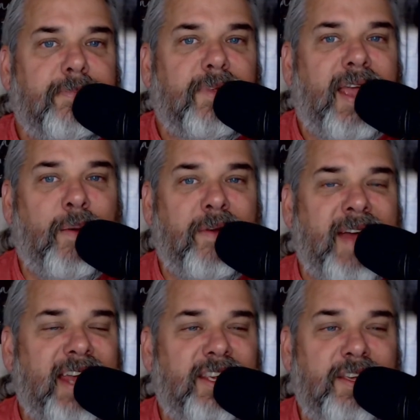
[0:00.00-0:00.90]
And we've
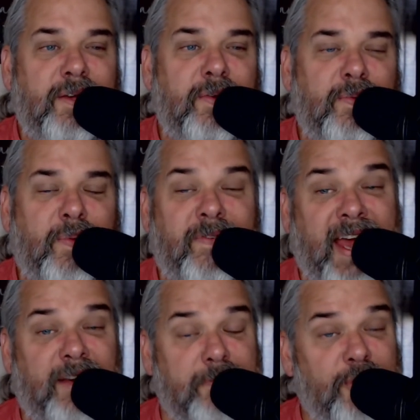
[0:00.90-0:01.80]
had
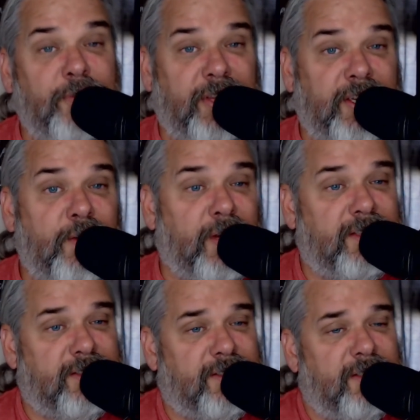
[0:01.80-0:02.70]
to move the
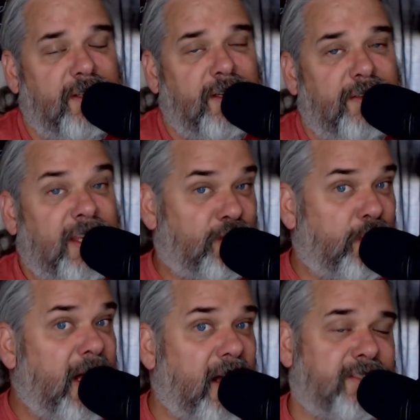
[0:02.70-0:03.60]
units that
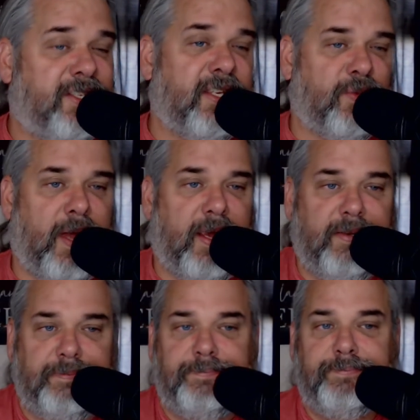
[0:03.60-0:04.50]
treated us this way.
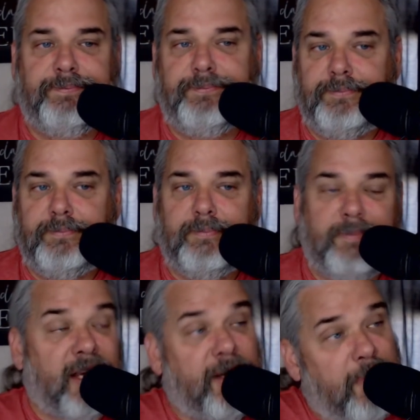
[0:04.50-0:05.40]

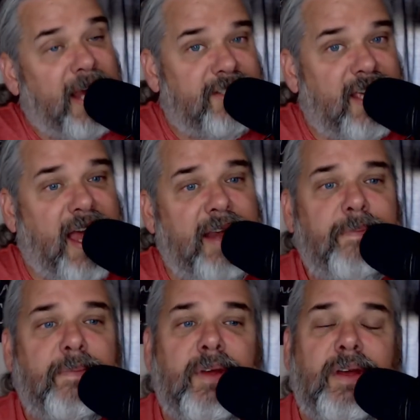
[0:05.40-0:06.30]
But on the bright side,
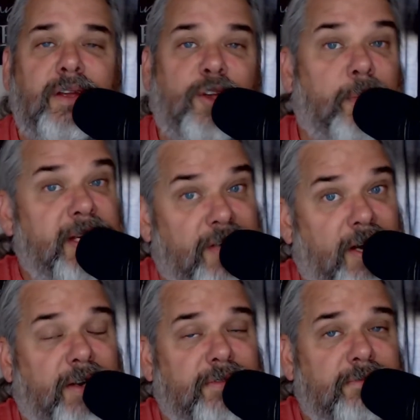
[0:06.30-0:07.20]
nobody's
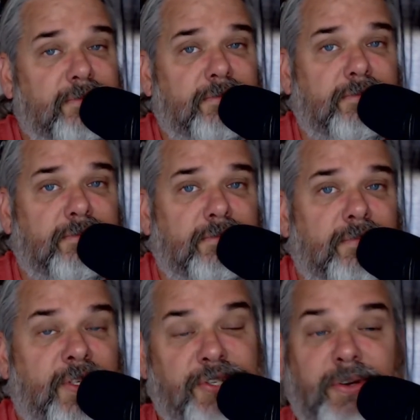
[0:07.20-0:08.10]
hurt.
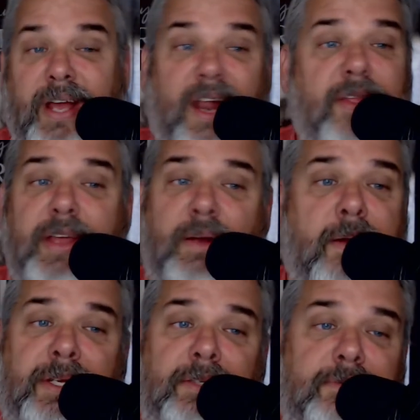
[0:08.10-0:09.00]
We've still got all the
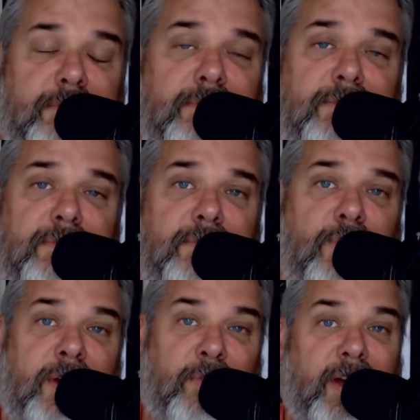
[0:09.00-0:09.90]
equipment.
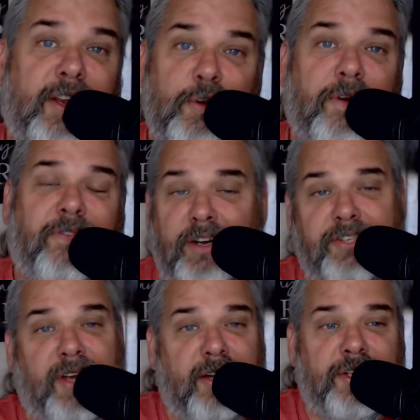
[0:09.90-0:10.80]
We've run into a first
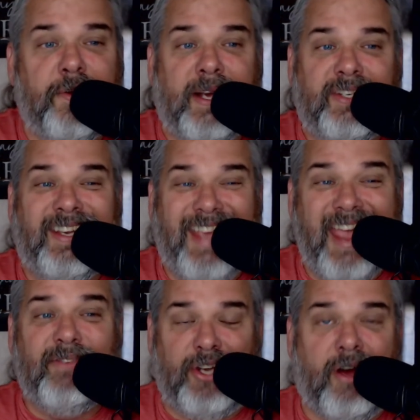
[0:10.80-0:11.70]
sergeant who actually
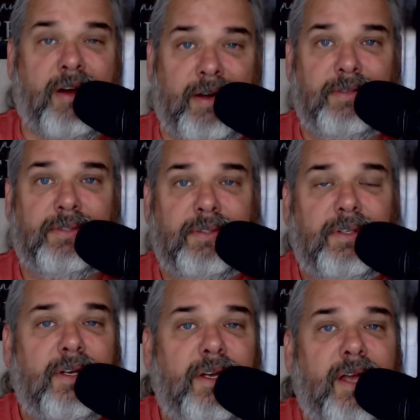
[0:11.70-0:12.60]
gave a darn
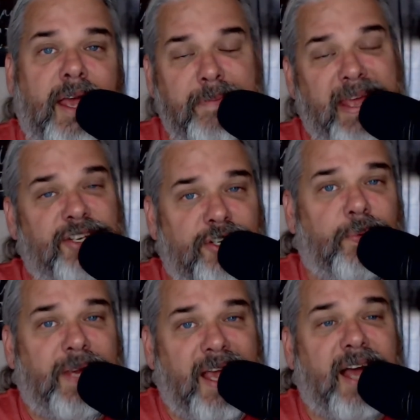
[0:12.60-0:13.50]
and made sure
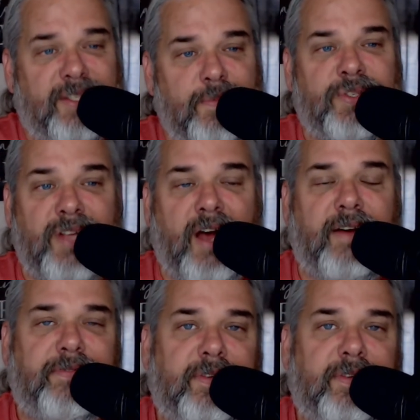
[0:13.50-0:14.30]
we got some stuff.